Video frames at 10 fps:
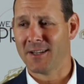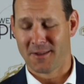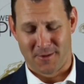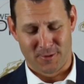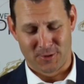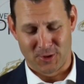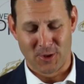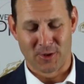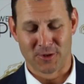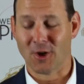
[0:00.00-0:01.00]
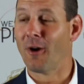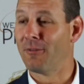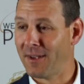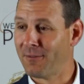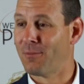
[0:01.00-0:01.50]
and a third should go to
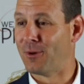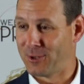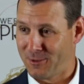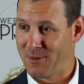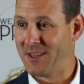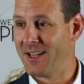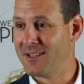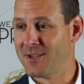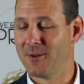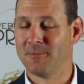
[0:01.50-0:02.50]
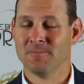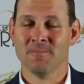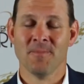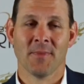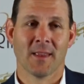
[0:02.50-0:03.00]
Jarvion for pushing him in the end zone.
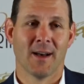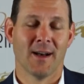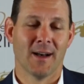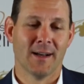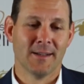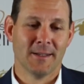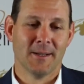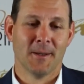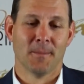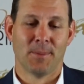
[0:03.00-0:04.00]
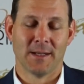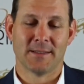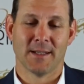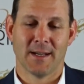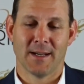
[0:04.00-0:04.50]
But